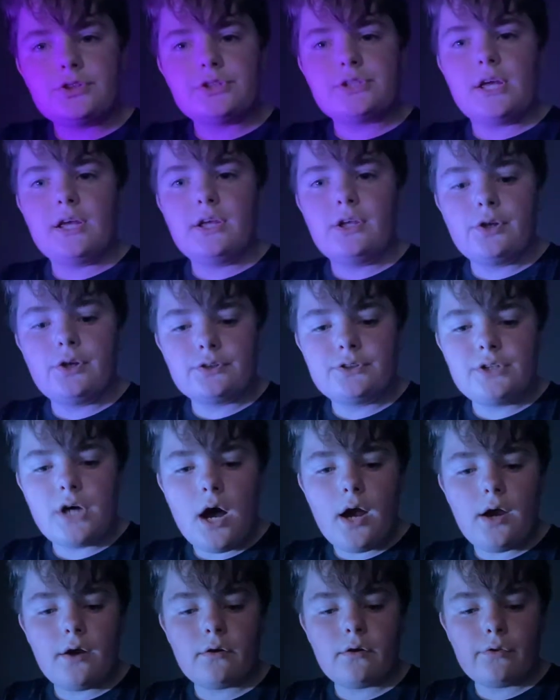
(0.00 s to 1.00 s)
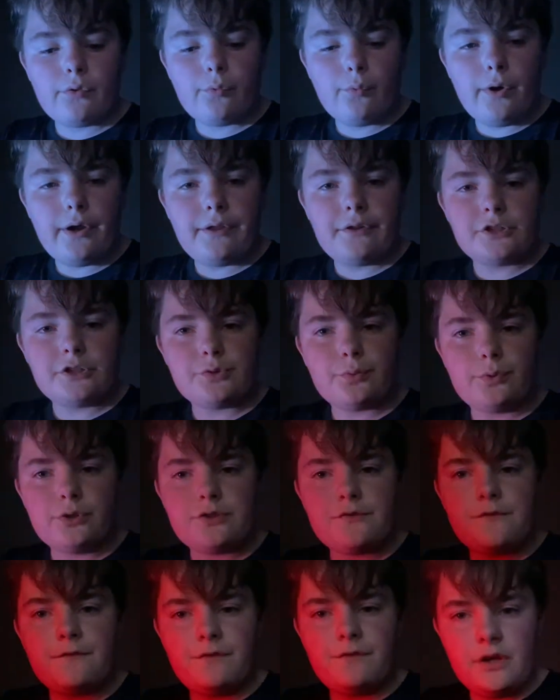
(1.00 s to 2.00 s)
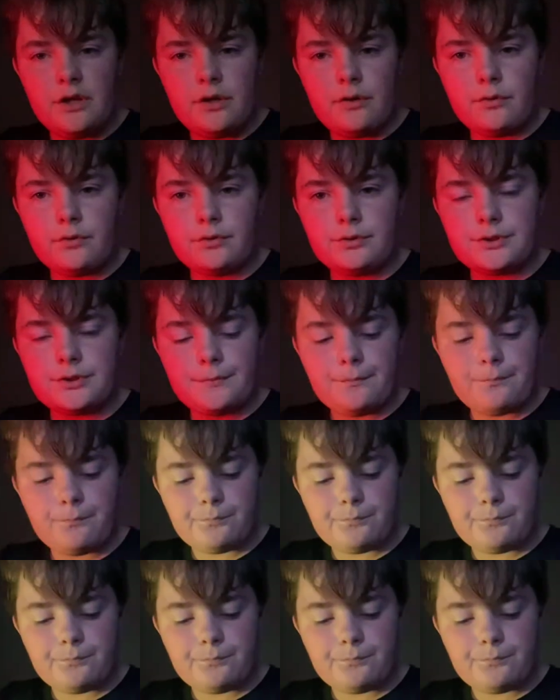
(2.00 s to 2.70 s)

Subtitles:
you're tired of the way the Switch feels